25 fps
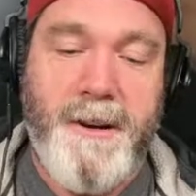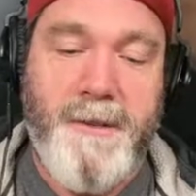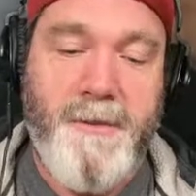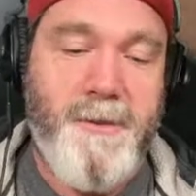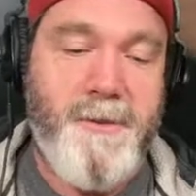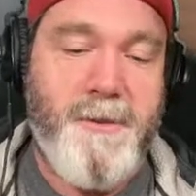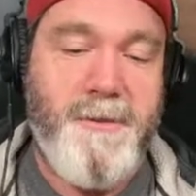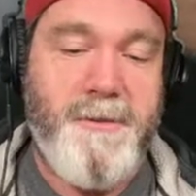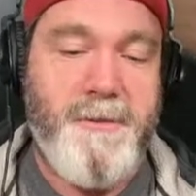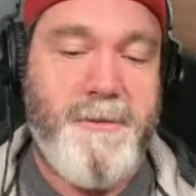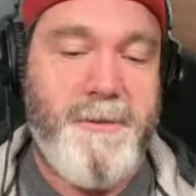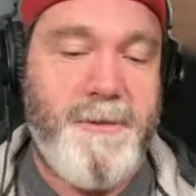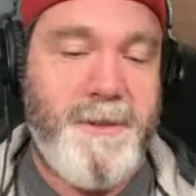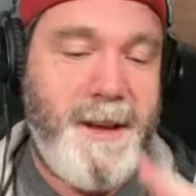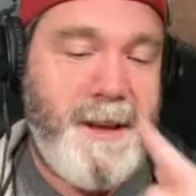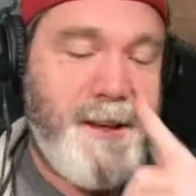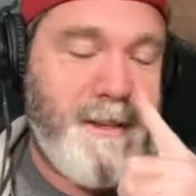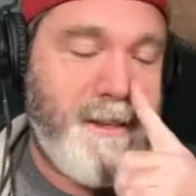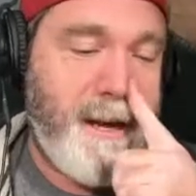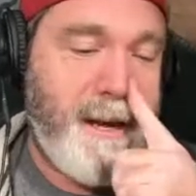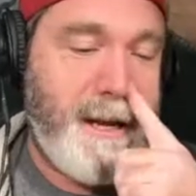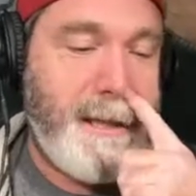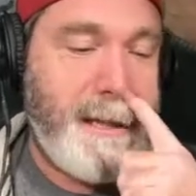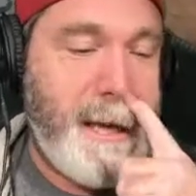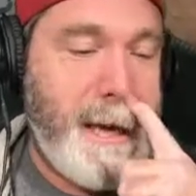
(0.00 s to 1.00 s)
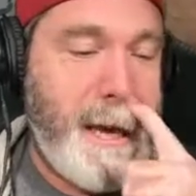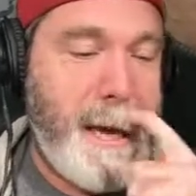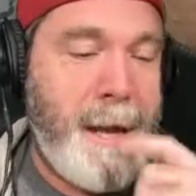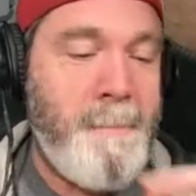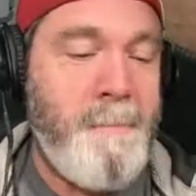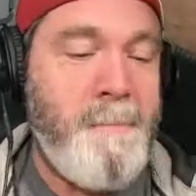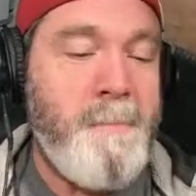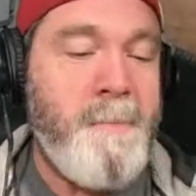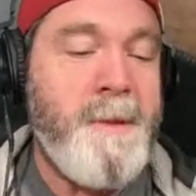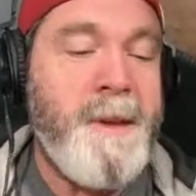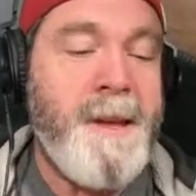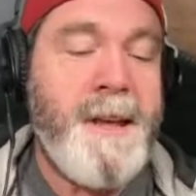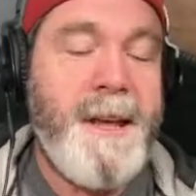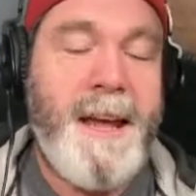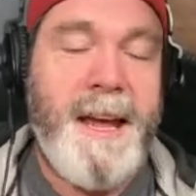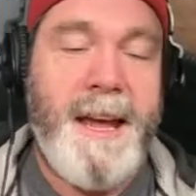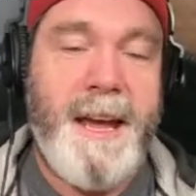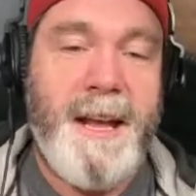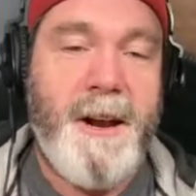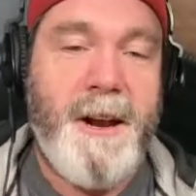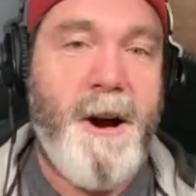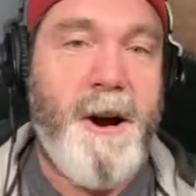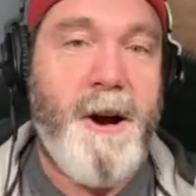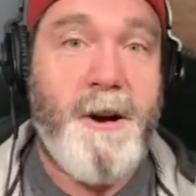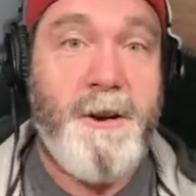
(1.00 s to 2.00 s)
to certain things like that,
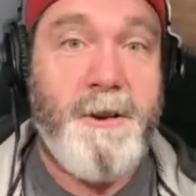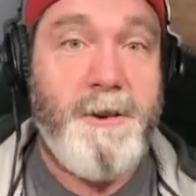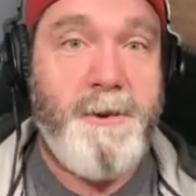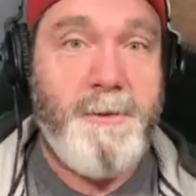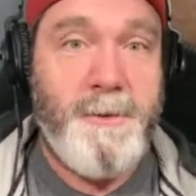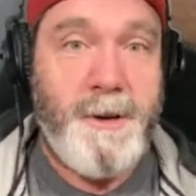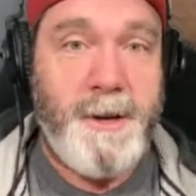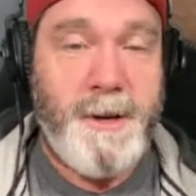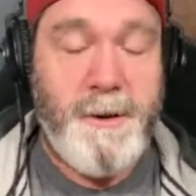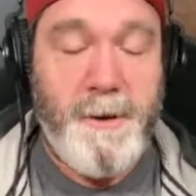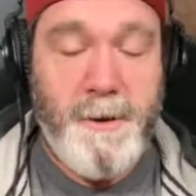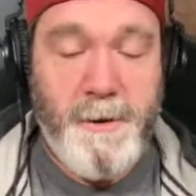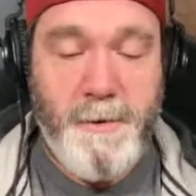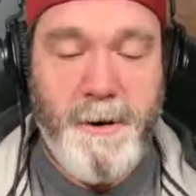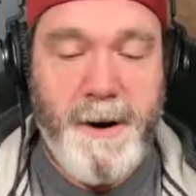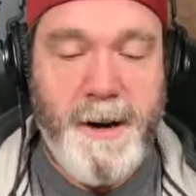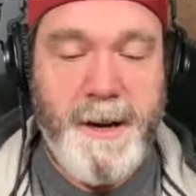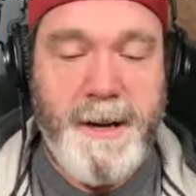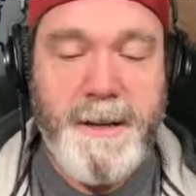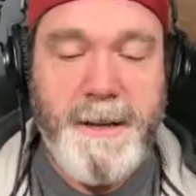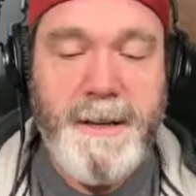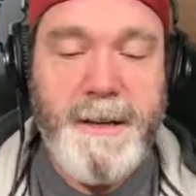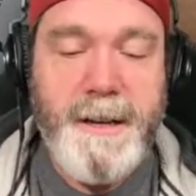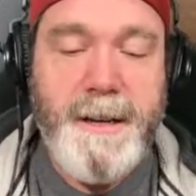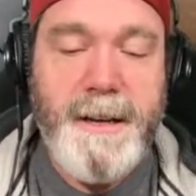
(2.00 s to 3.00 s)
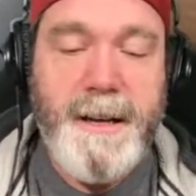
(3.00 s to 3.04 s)
and hard to ignore it.